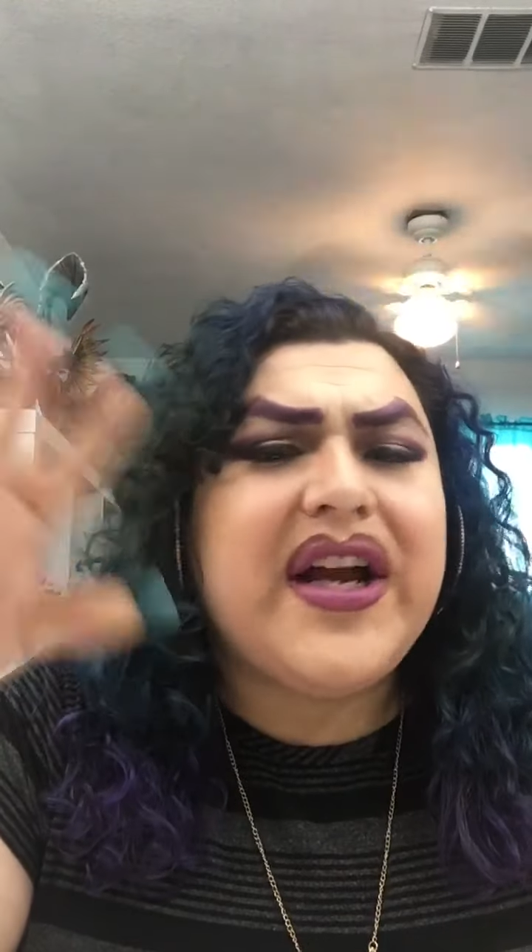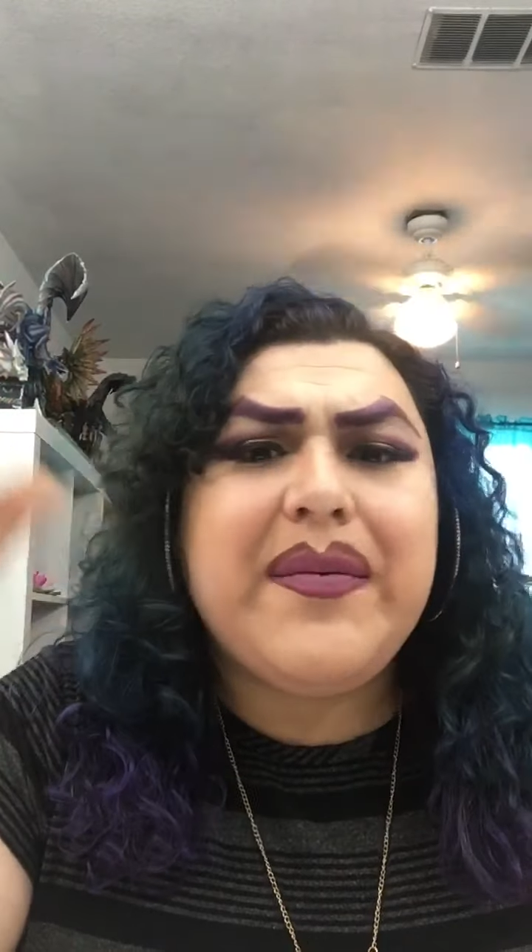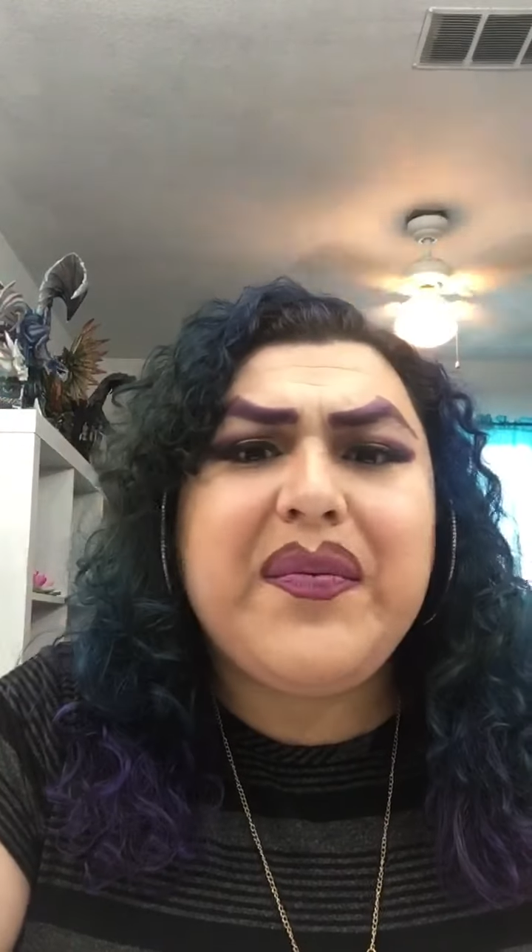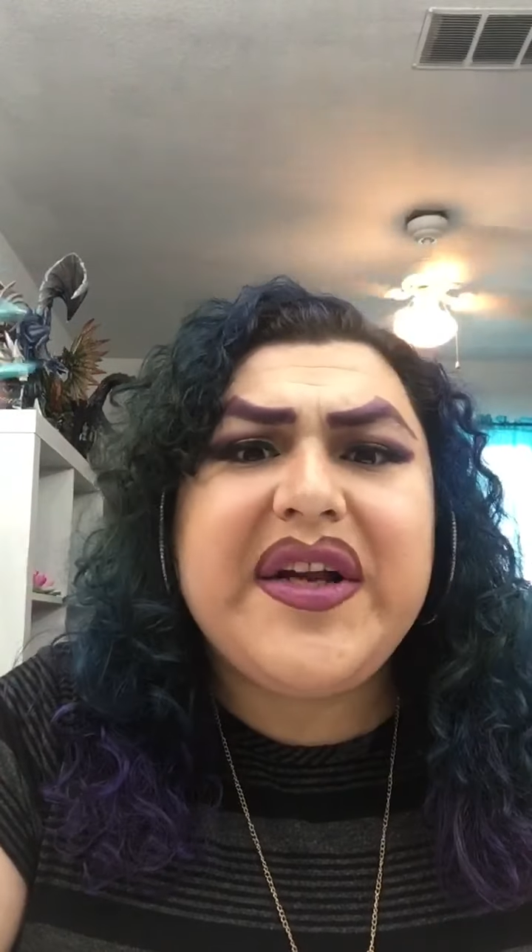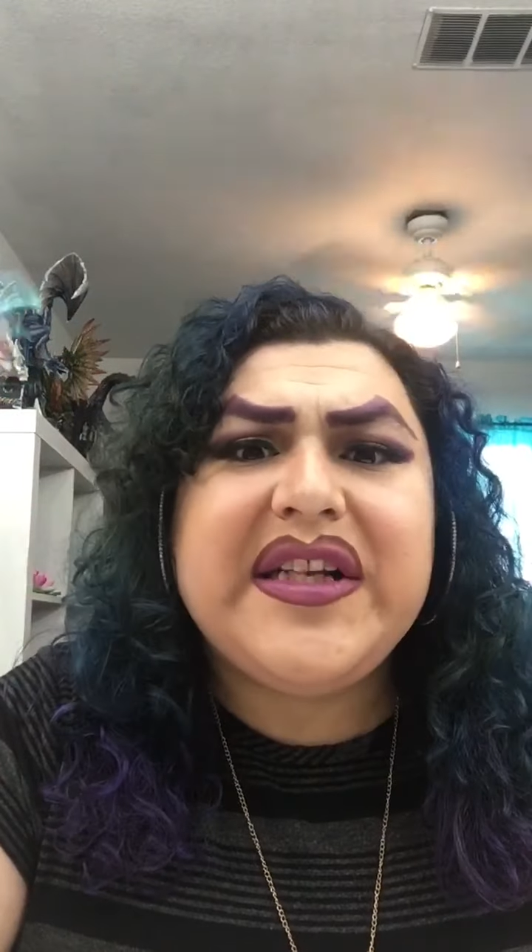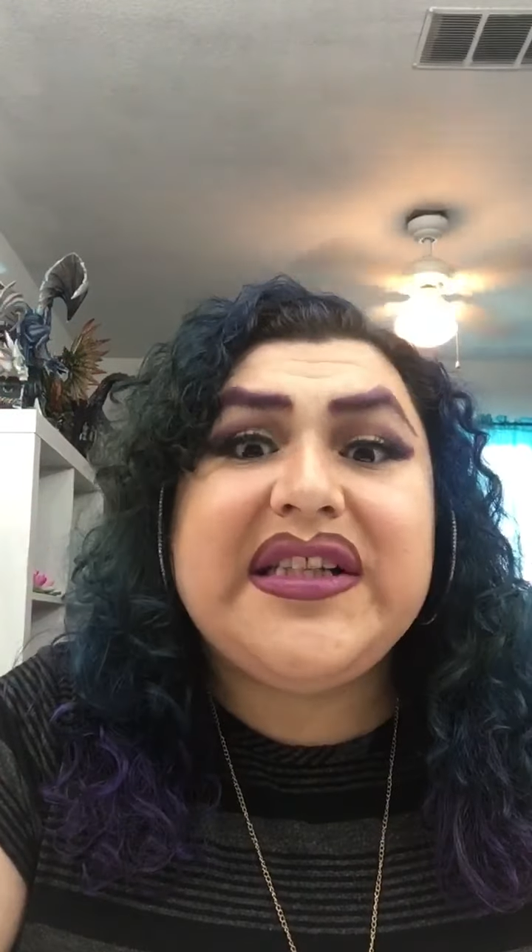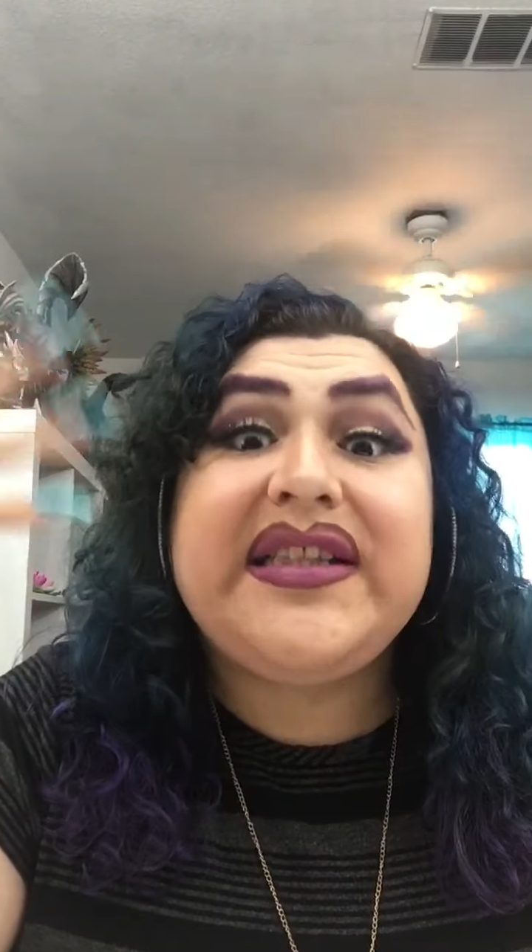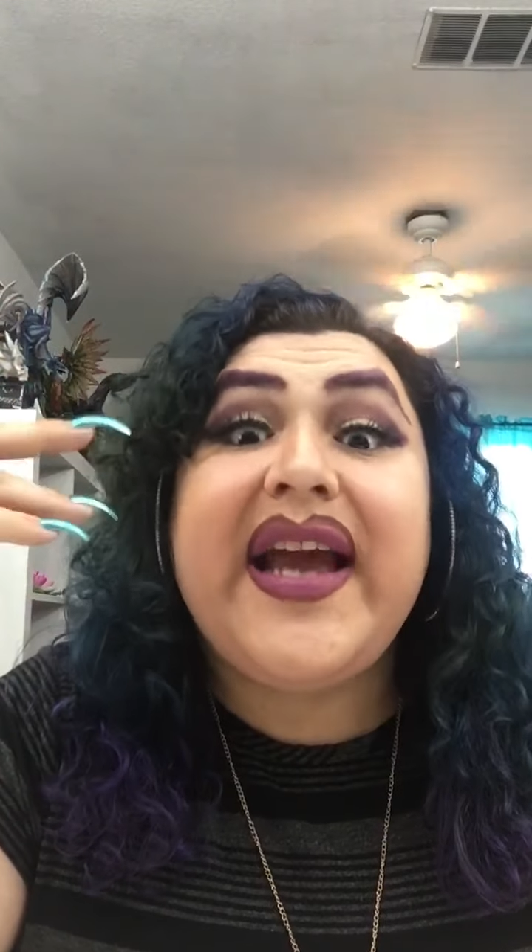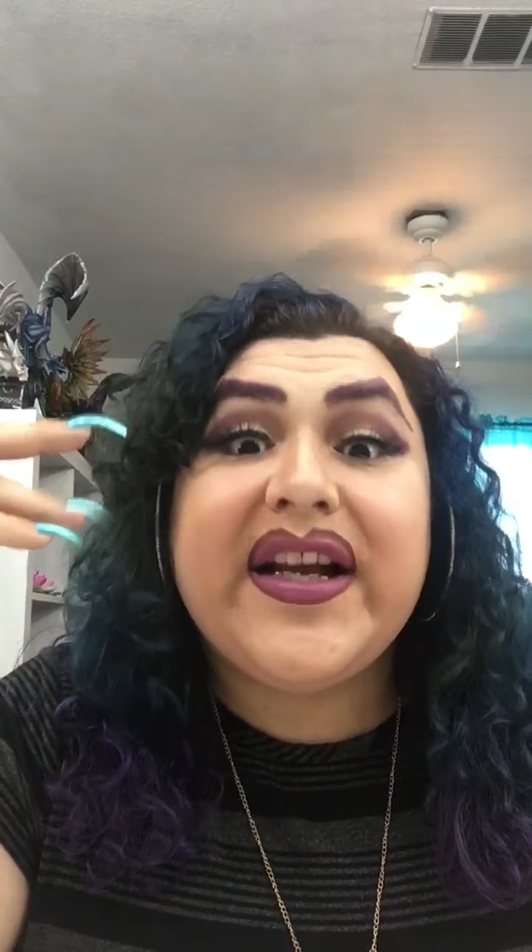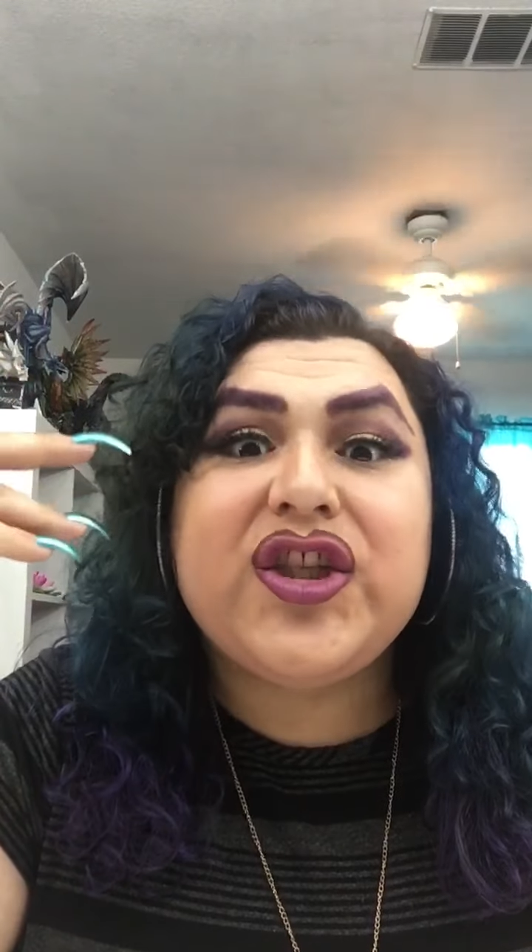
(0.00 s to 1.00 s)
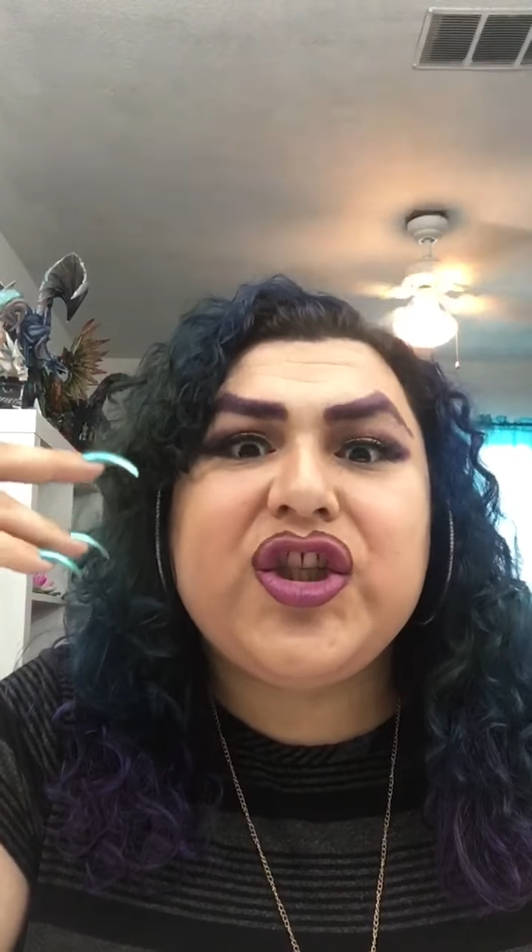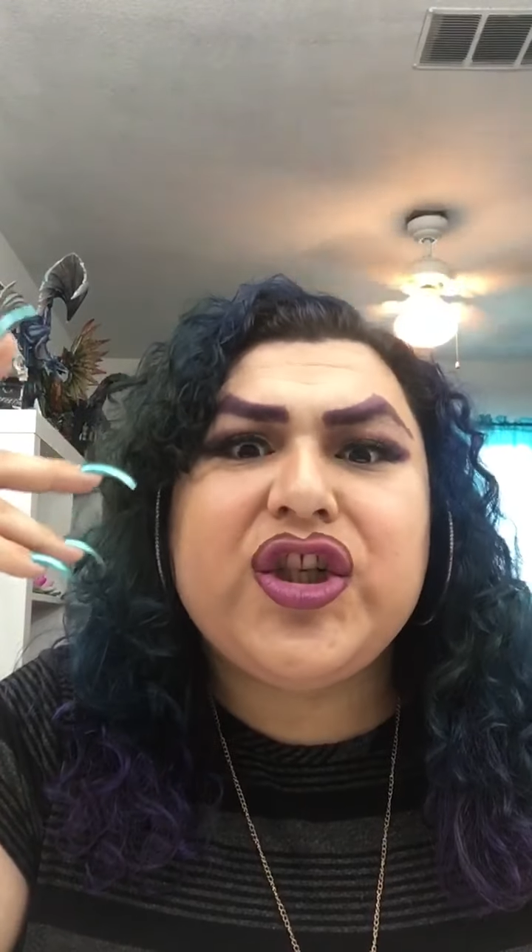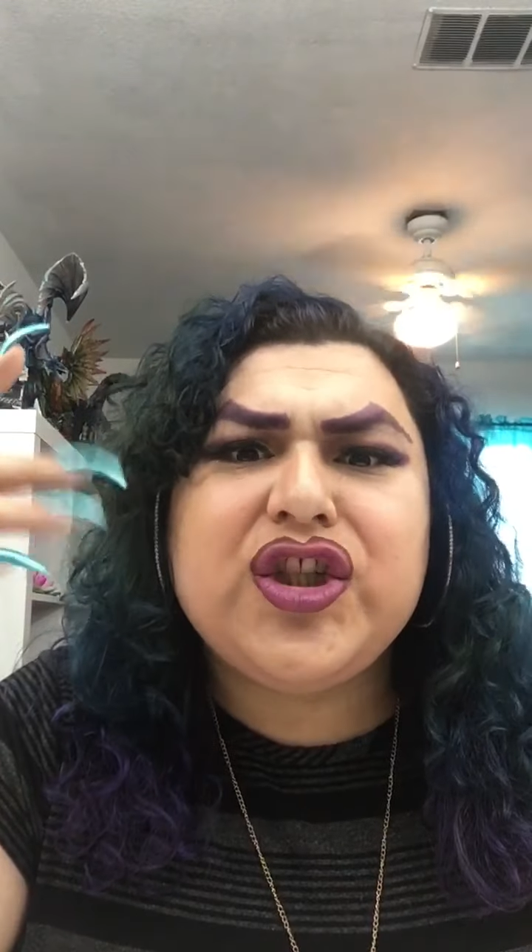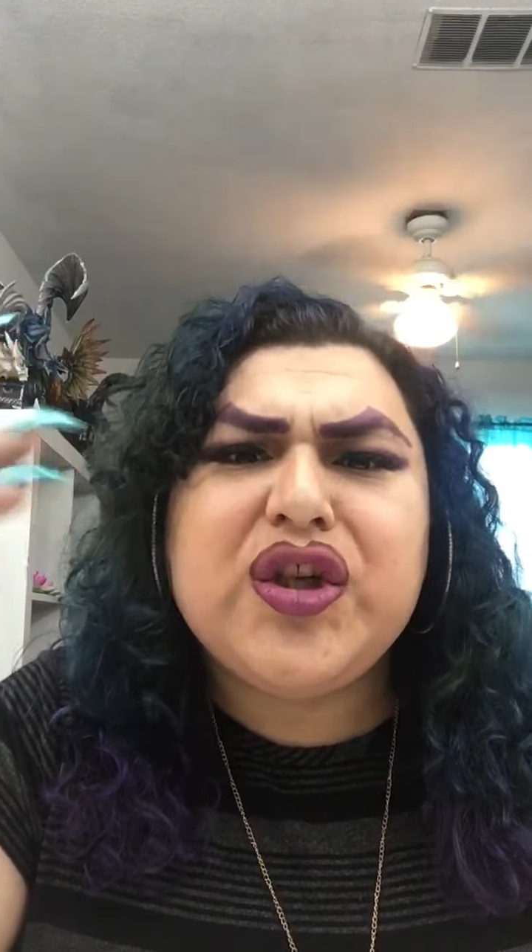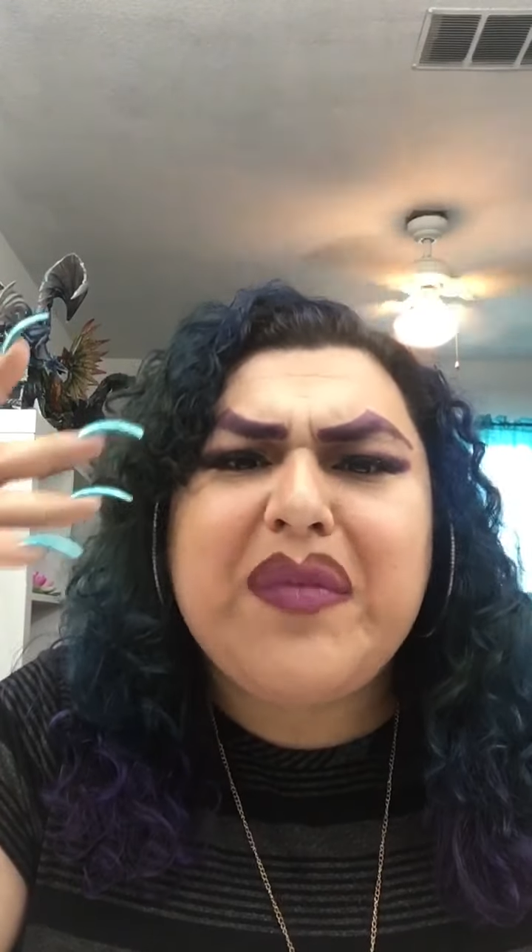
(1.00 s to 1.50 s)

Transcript: it brings texture to